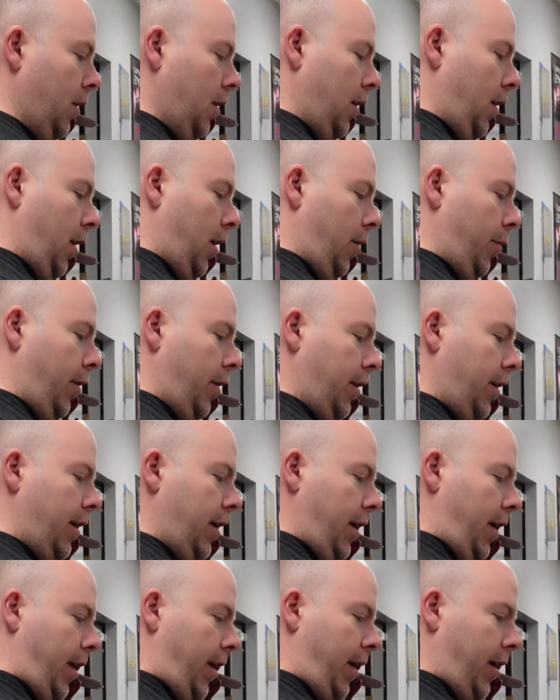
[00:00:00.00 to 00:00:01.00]
We are
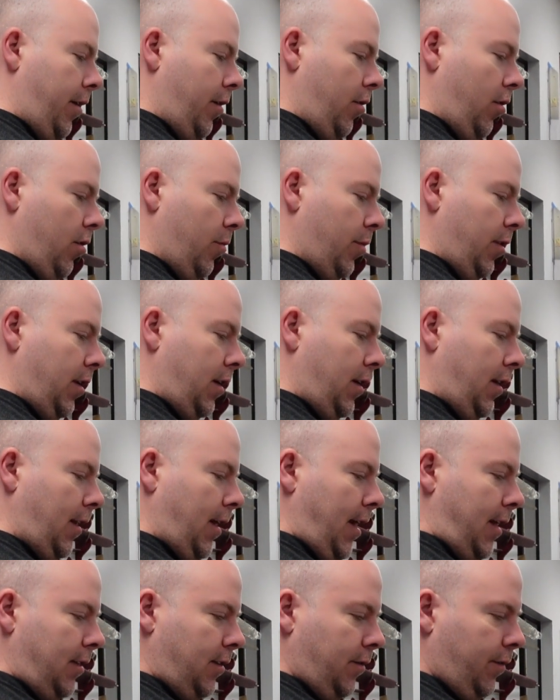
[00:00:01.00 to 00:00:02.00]
getting a Cobra
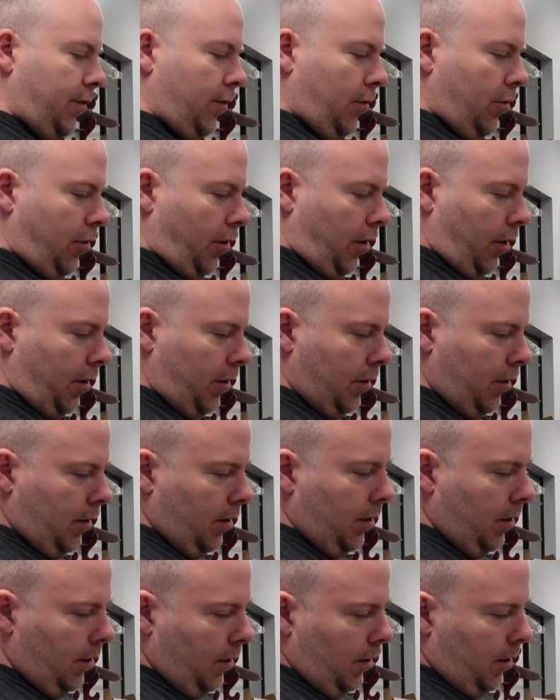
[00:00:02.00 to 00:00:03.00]
Class 4
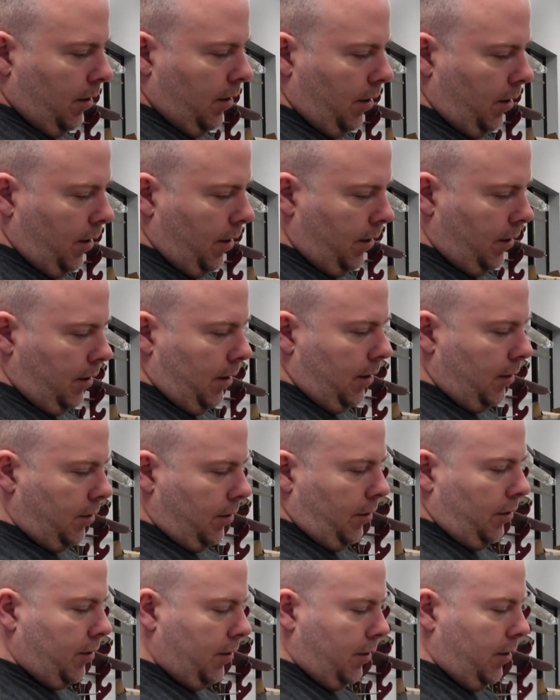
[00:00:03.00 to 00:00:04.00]

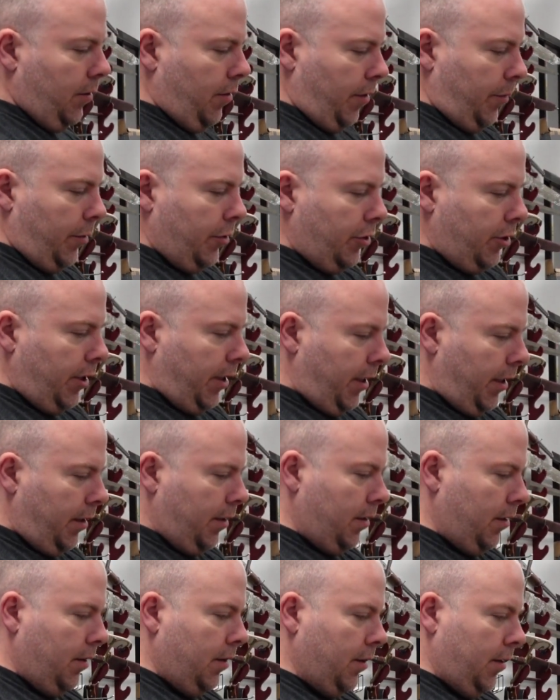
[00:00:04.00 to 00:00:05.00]
industrial sewing machine.
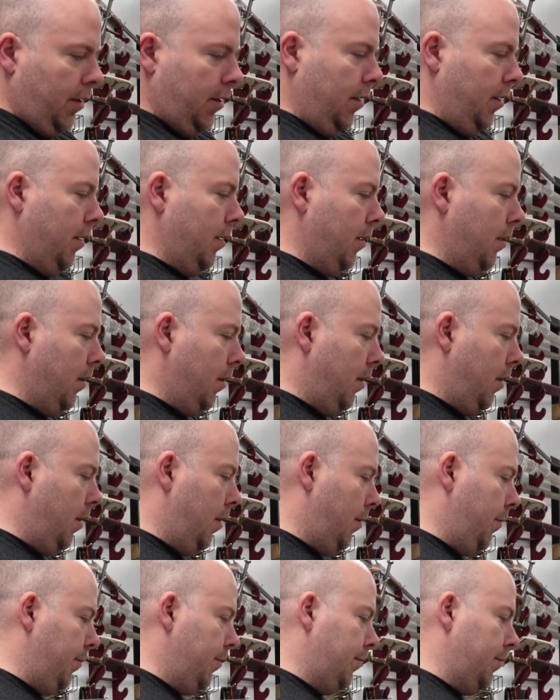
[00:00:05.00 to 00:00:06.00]

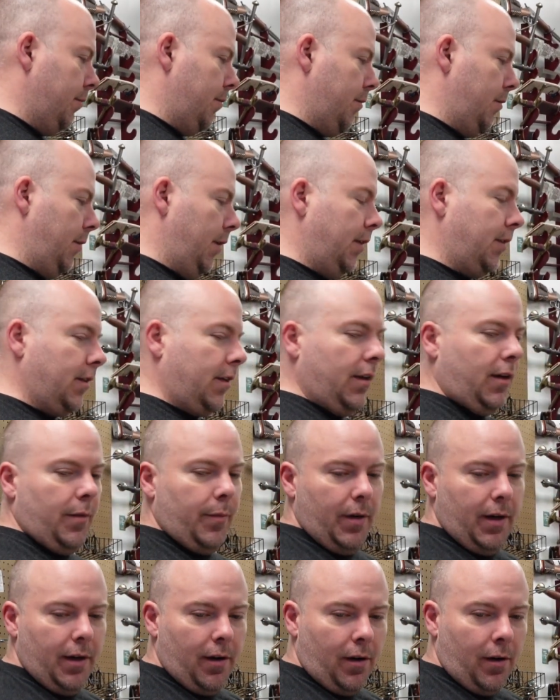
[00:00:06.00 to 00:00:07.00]
It's going to
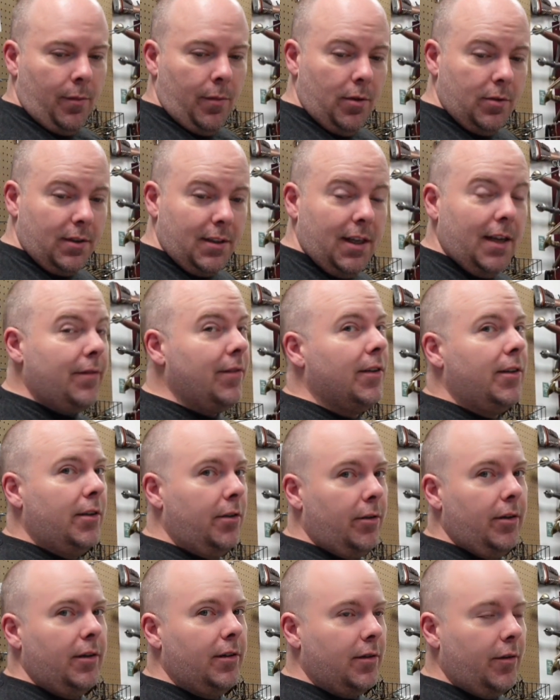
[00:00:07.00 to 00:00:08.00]
be our most
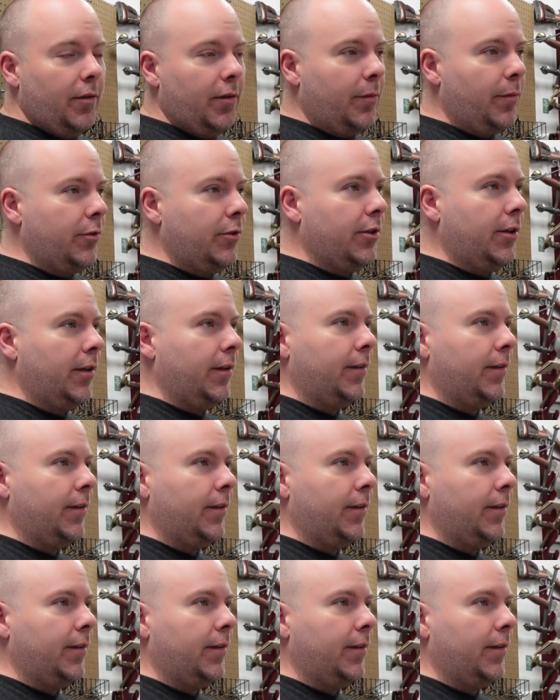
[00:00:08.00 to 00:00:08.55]
heavy-duty sewing machine.